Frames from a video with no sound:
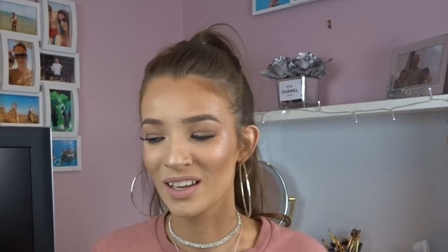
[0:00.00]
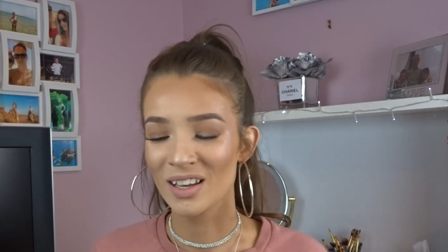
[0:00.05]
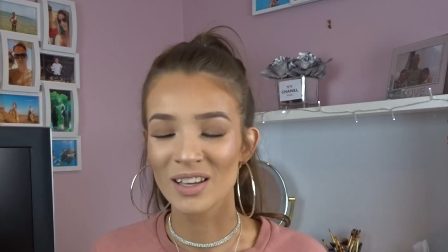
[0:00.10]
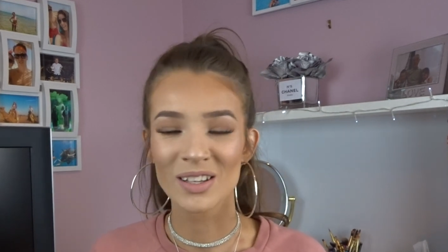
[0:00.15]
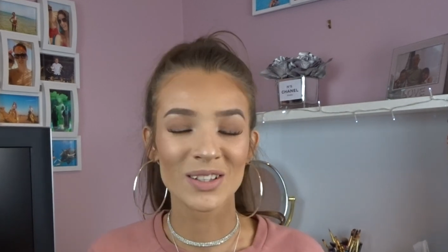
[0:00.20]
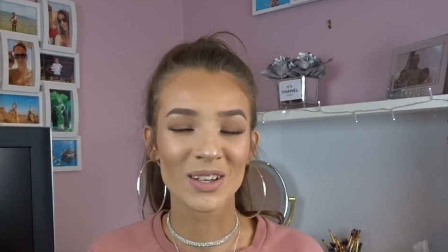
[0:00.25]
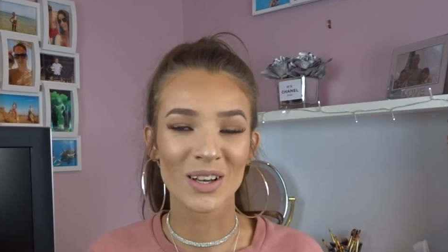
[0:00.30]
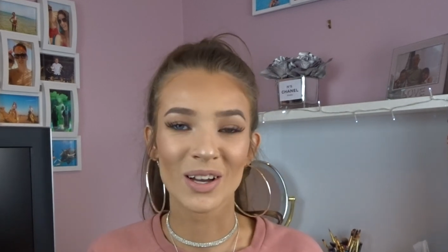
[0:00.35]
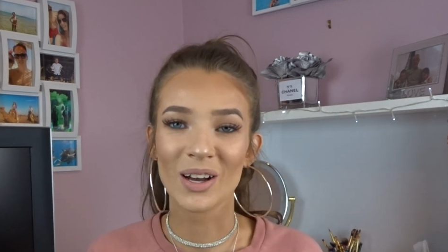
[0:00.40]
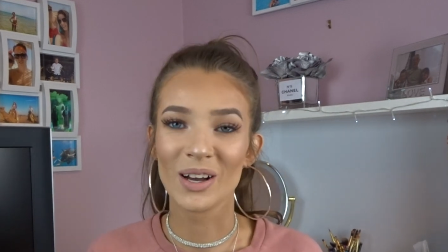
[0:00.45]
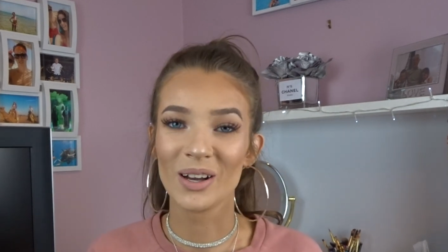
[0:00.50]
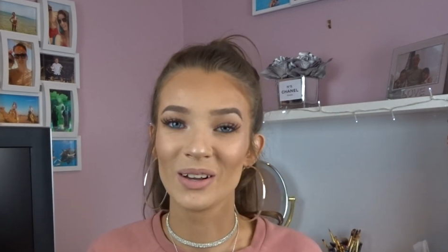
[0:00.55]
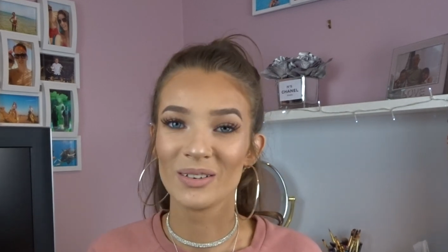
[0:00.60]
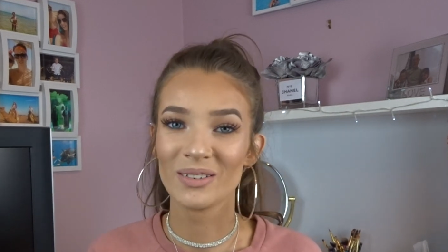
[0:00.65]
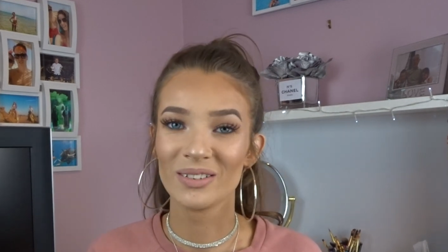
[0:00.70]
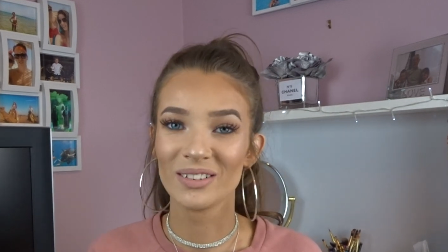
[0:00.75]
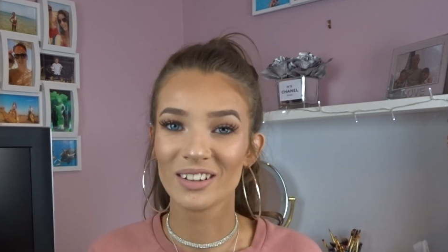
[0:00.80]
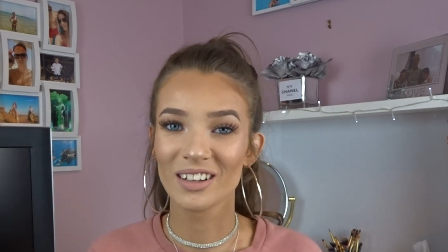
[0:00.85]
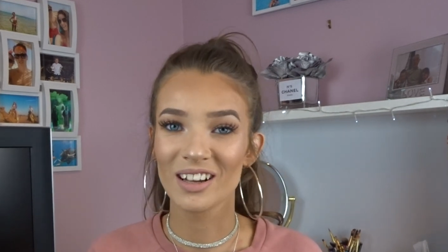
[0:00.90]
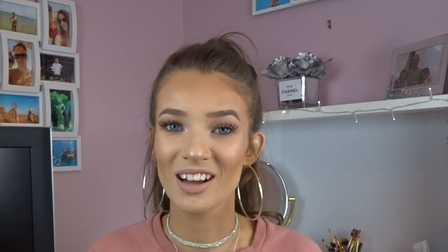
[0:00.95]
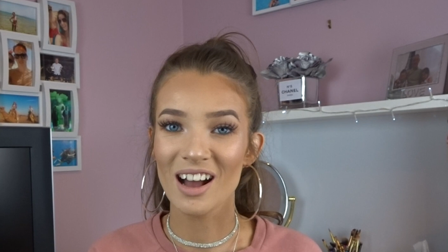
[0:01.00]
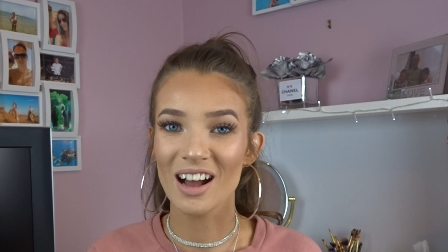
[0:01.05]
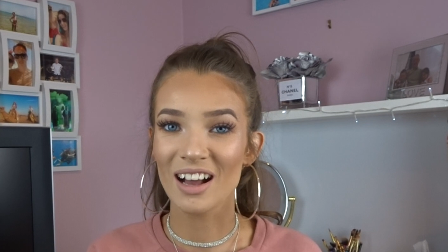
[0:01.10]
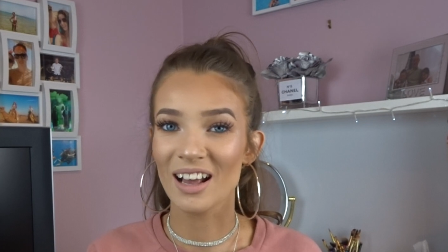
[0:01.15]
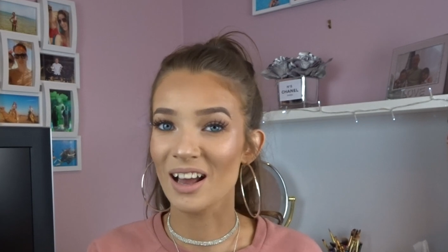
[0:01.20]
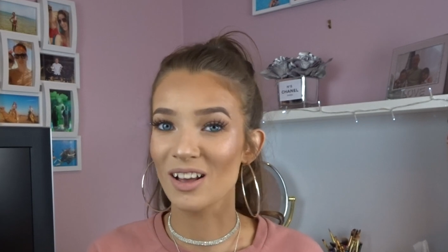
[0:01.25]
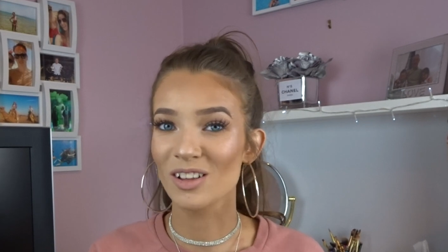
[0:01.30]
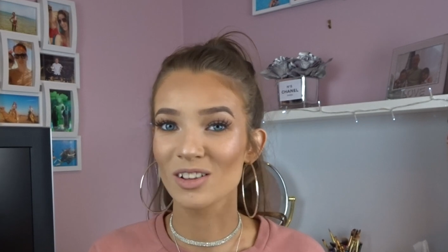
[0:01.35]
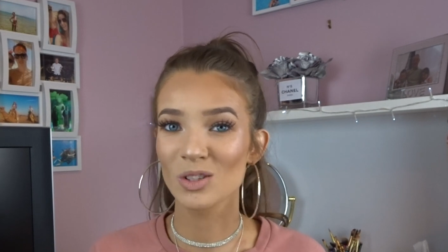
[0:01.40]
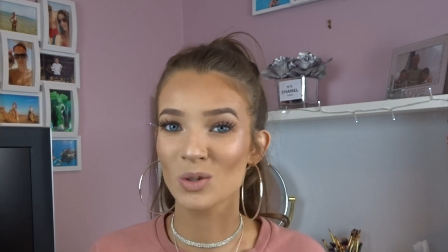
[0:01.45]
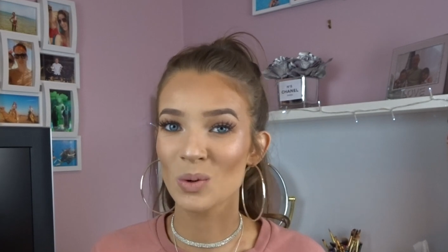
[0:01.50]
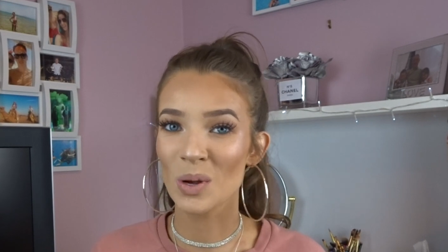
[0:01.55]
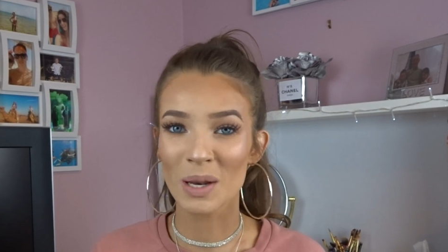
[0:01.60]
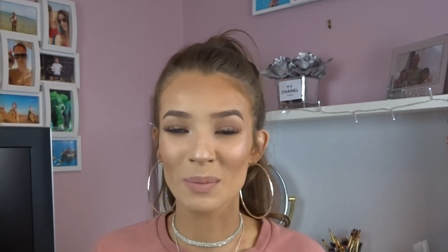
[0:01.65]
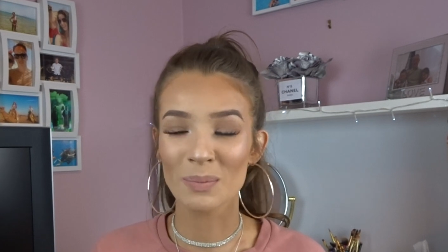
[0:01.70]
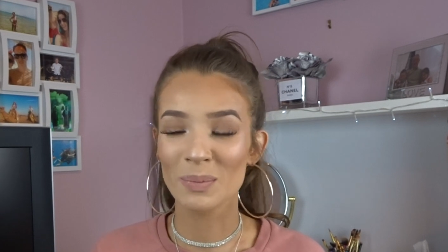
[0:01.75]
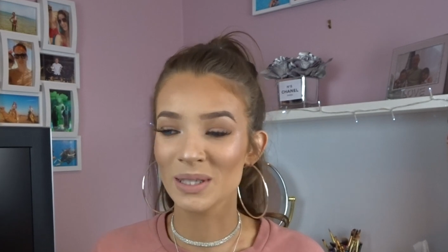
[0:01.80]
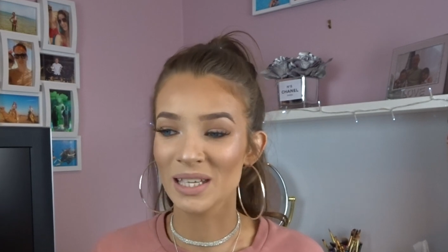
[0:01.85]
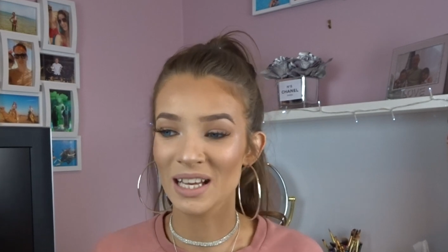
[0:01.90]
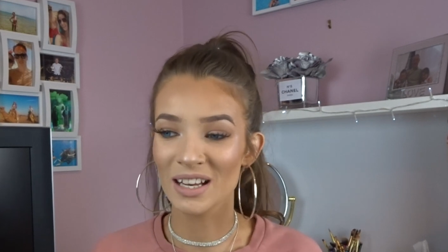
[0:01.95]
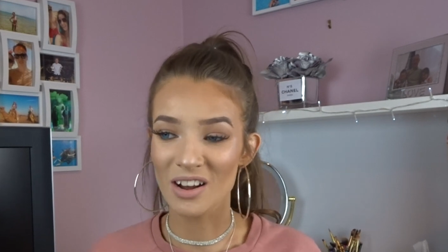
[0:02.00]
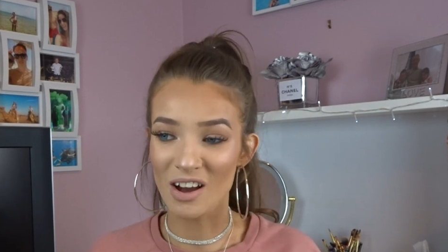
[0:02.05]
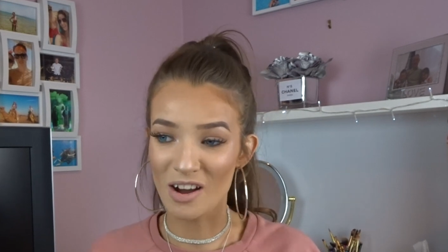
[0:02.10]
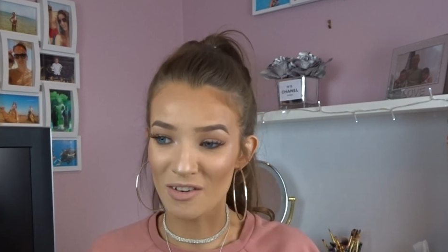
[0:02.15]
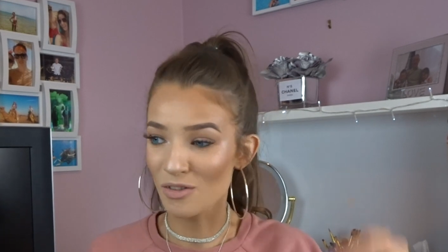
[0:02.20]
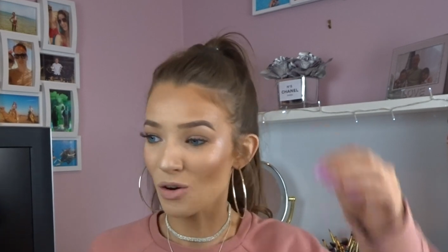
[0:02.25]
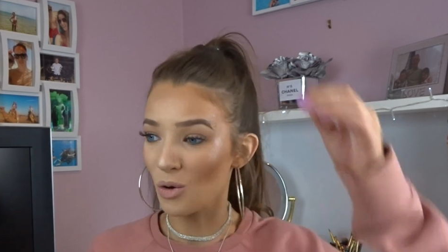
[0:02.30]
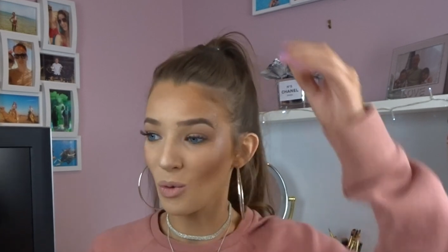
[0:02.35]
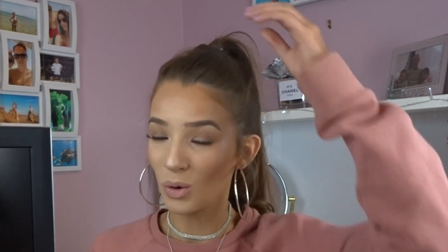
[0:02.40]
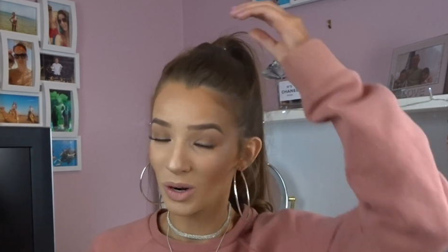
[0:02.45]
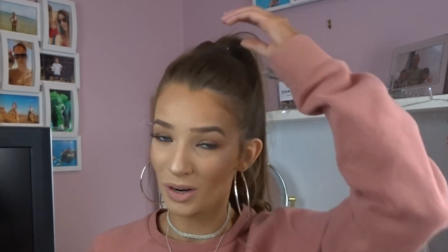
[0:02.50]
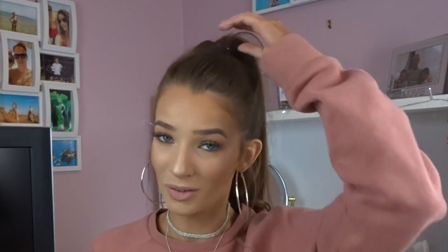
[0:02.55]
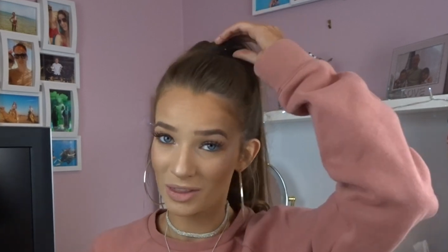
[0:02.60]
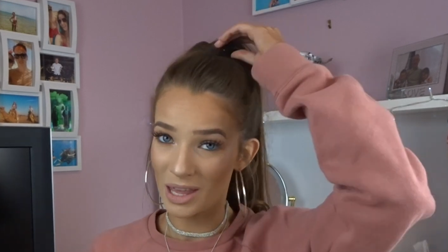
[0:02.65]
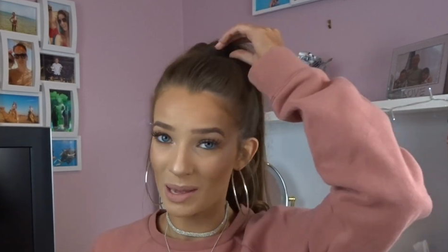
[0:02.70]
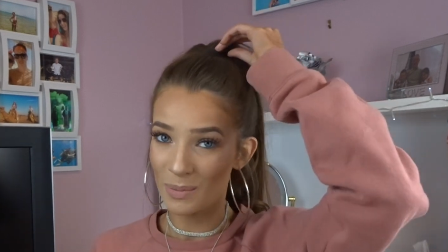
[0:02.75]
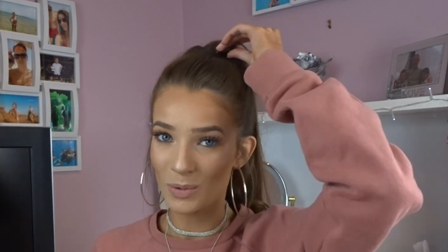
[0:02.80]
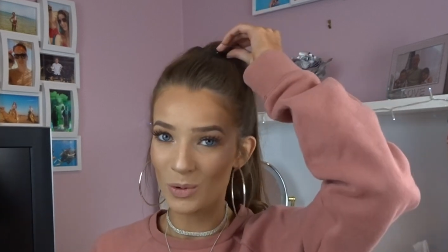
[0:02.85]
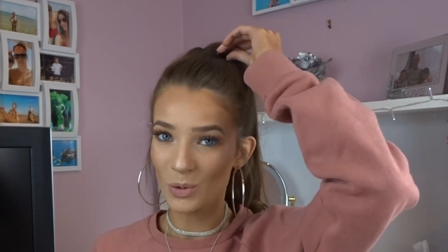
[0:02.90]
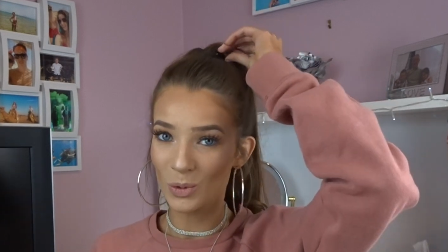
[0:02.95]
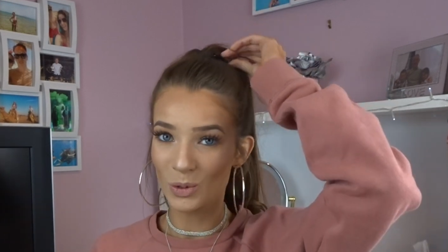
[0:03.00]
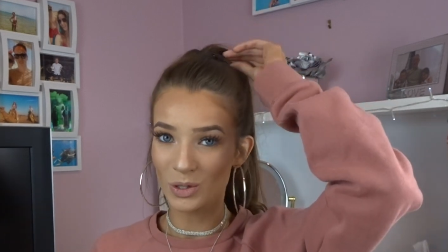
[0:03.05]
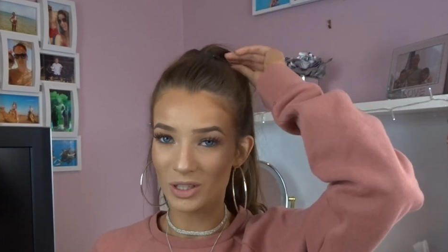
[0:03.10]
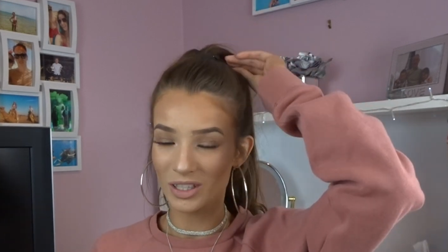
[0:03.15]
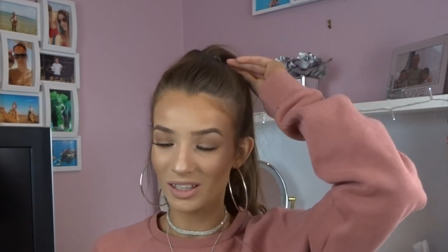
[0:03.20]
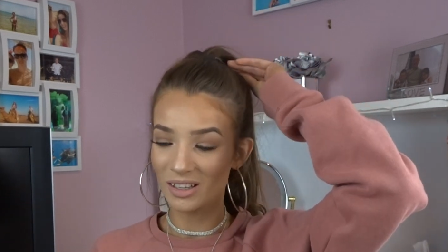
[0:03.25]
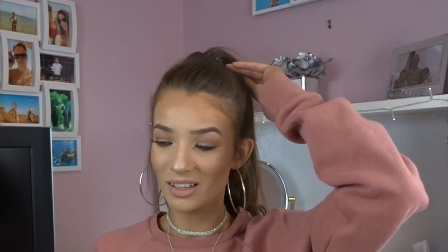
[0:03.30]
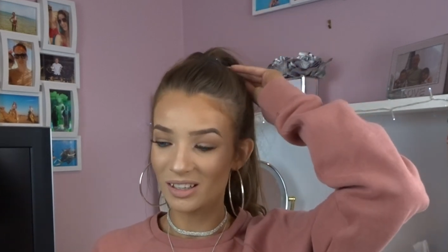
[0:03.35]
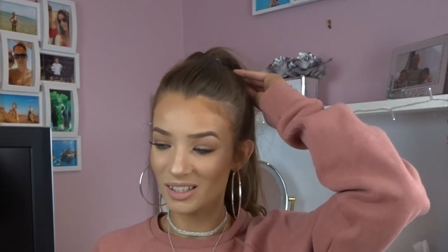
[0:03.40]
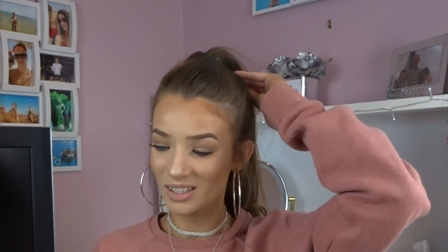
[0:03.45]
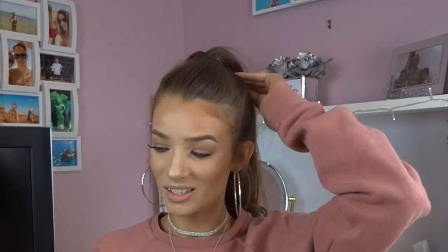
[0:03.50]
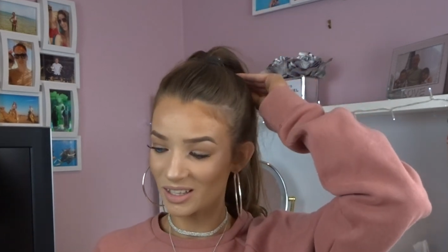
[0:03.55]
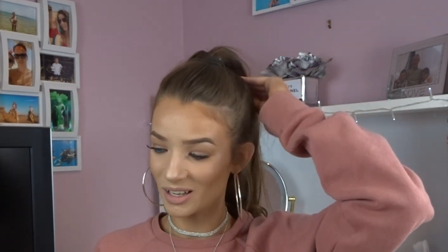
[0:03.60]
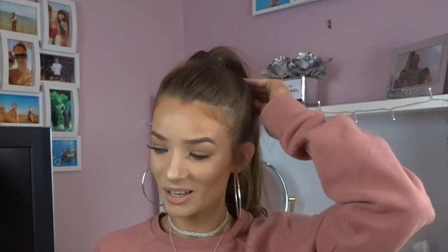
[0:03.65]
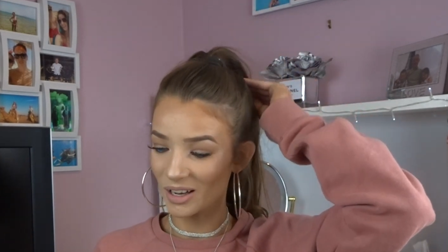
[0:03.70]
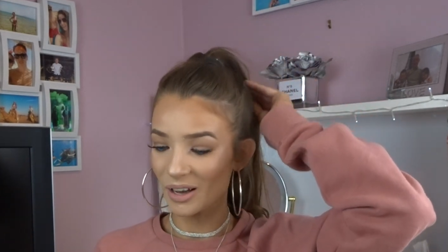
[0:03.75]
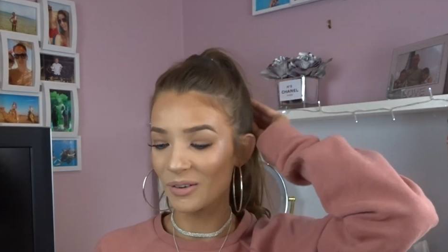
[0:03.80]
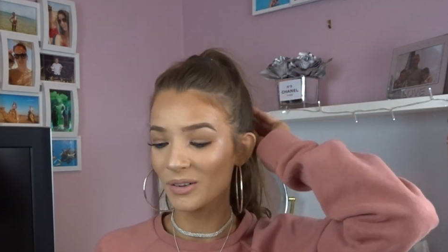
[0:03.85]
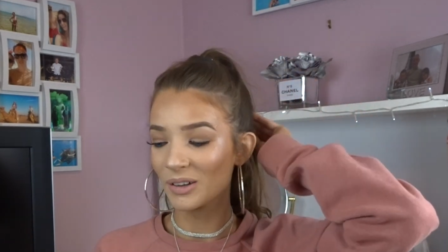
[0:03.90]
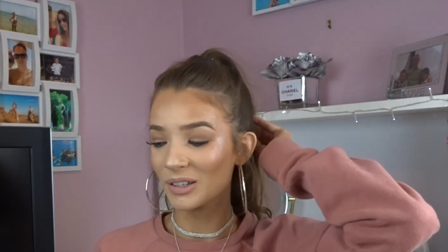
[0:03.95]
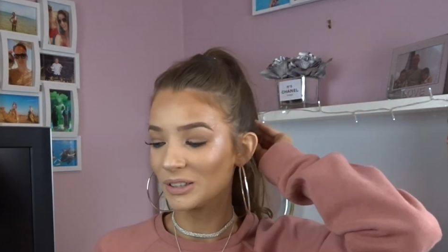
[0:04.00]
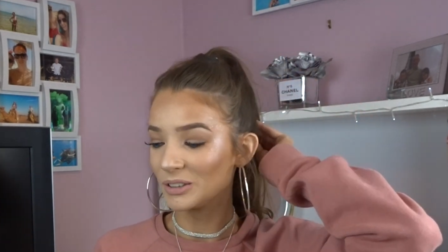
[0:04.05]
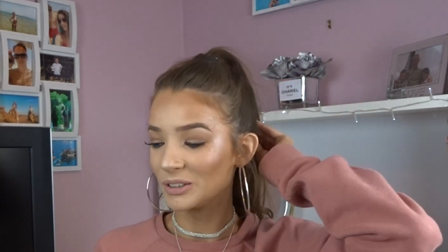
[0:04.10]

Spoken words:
so I got 20% off all of them orders. So